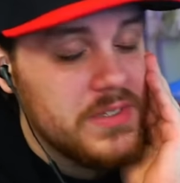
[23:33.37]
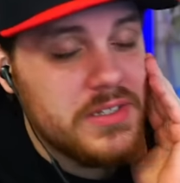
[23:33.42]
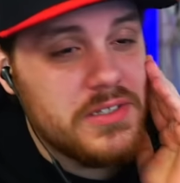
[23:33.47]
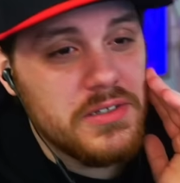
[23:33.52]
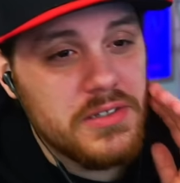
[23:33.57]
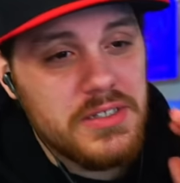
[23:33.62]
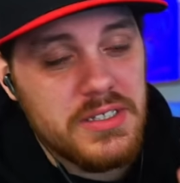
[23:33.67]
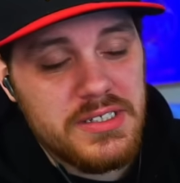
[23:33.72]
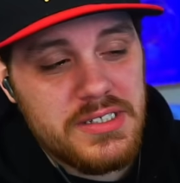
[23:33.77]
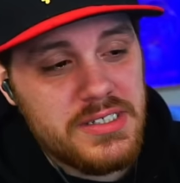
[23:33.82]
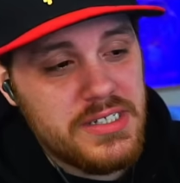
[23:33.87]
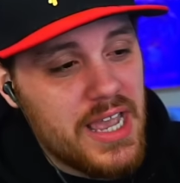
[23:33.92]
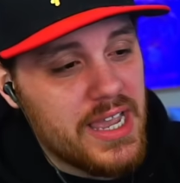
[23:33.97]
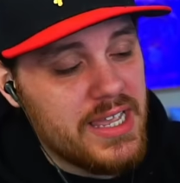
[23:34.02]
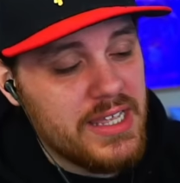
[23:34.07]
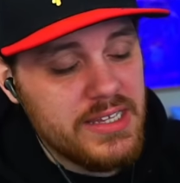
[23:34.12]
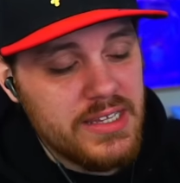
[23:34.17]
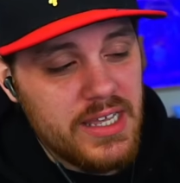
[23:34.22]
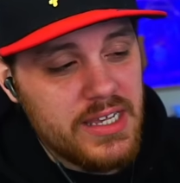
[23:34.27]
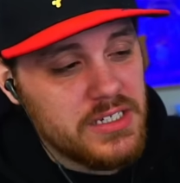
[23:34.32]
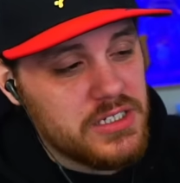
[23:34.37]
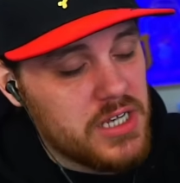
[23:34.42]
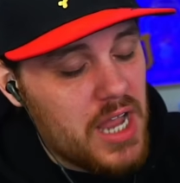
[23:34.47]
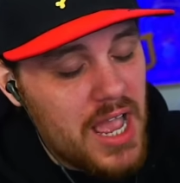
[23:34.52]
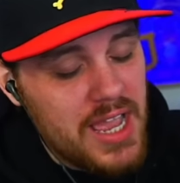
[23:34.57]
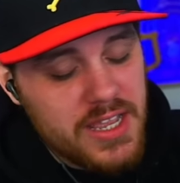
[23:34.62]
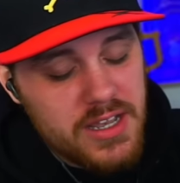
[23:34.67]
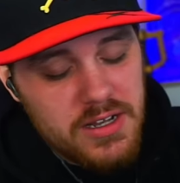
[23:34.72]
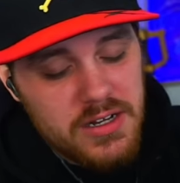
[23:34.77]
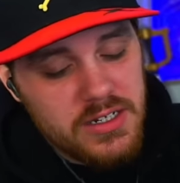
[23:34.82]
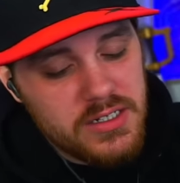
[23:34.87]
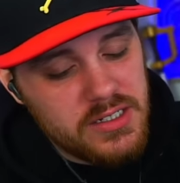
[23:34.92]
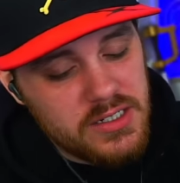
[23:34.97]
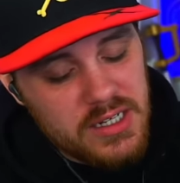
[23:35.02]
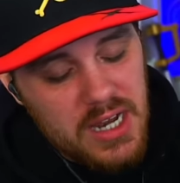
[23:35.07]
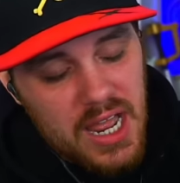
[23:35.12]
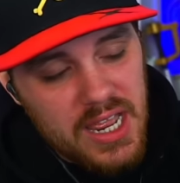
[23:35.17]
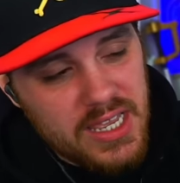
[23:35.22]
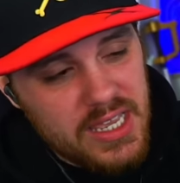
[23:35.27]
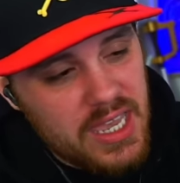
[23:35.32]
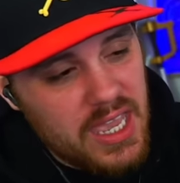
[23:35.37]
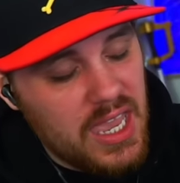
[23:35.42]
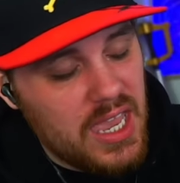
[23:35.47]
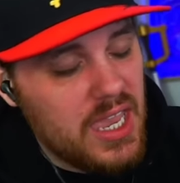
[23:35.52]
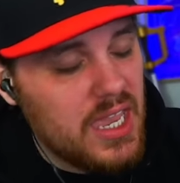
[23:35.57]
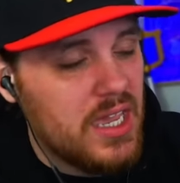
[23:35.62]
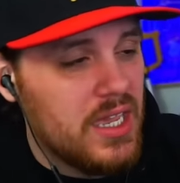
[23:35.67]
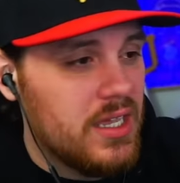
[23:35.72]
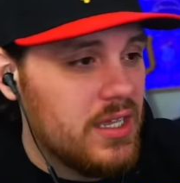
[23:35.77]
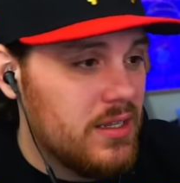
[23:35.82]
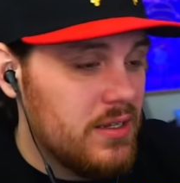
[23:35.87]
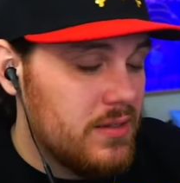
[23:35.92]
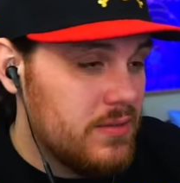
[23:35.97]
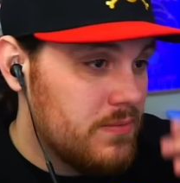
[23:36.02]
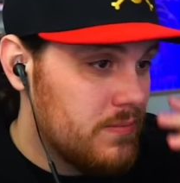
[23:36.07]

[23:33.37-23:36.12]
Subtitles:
Dude, the second they show, I can't.